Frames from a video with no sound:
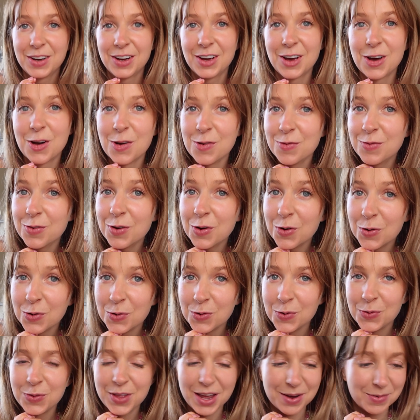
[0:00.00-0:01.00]

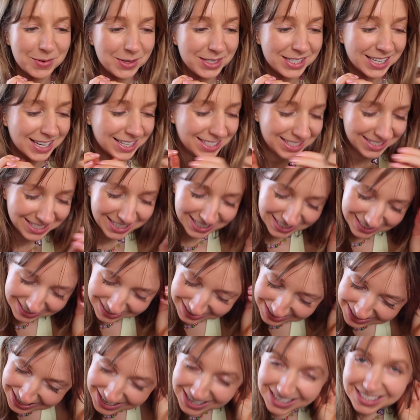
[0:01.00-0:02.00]
Overall, that was a
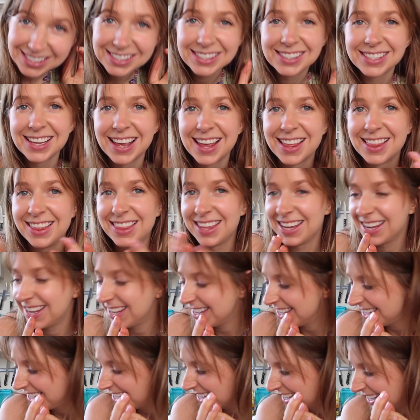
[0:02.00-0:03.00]
success. The
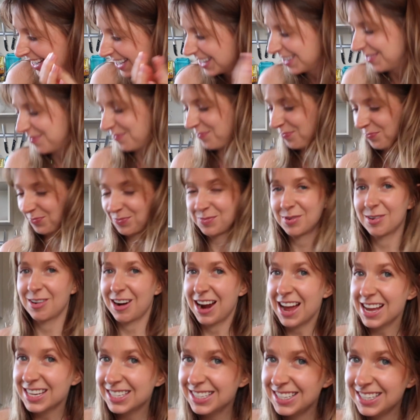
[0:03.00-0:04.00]

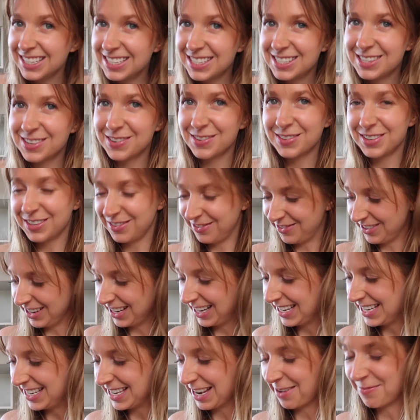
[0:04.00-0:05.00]
parathas were
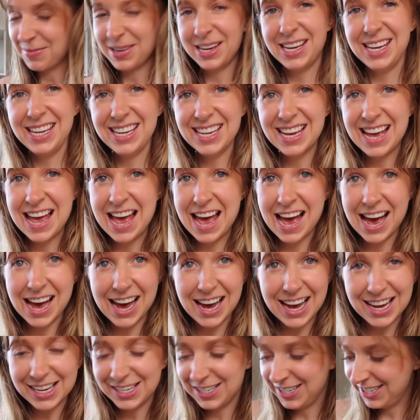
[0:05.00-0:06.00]
really yummy.
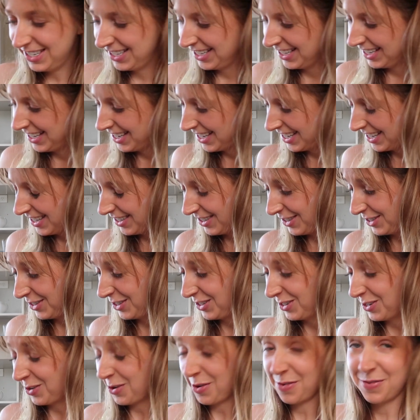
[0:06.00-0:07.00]
I
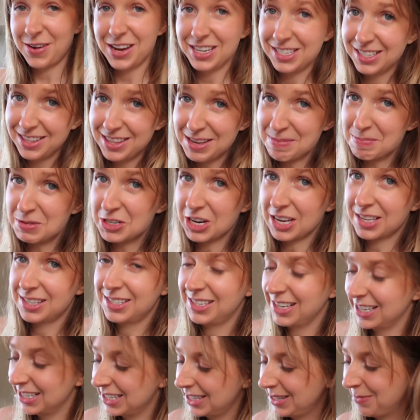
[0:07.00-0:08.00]
don't know if I did them
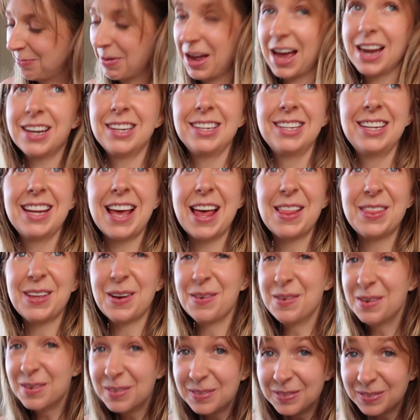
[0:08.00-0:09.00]
justice, but they
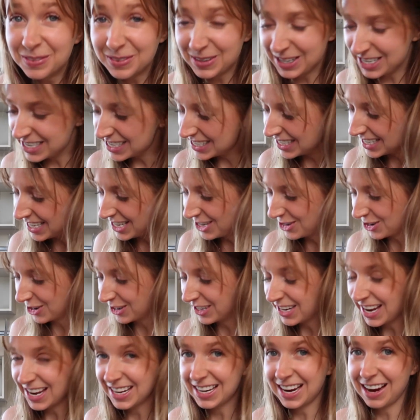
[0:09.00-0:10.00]
were really good,
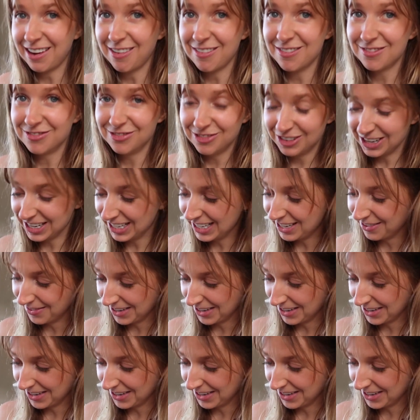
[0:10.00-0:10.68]
and I really